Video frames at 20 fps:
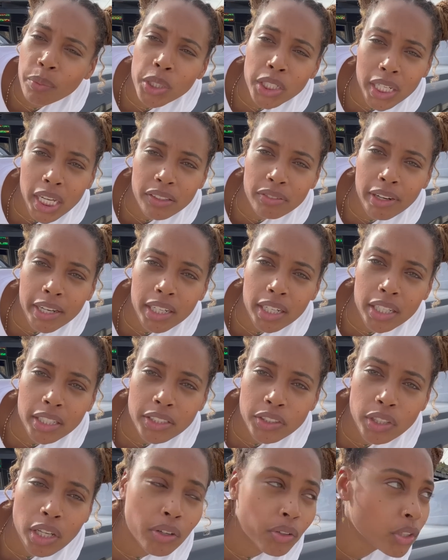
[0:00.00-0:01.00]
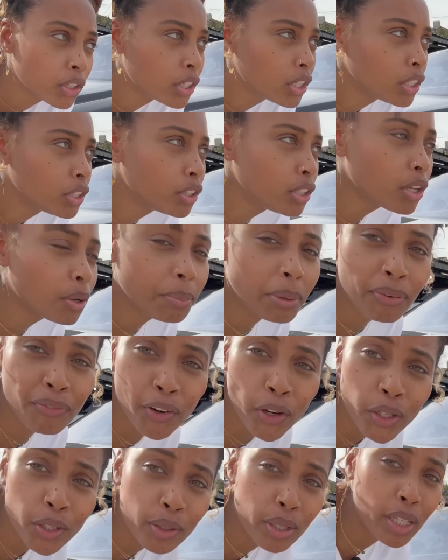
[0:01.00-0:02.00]
We're not regular. So, you know,
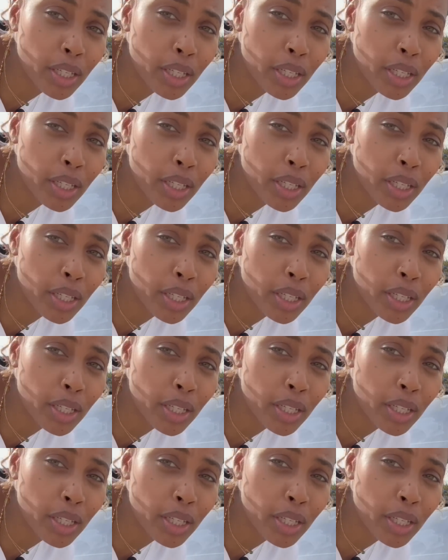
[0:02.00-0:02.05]
before you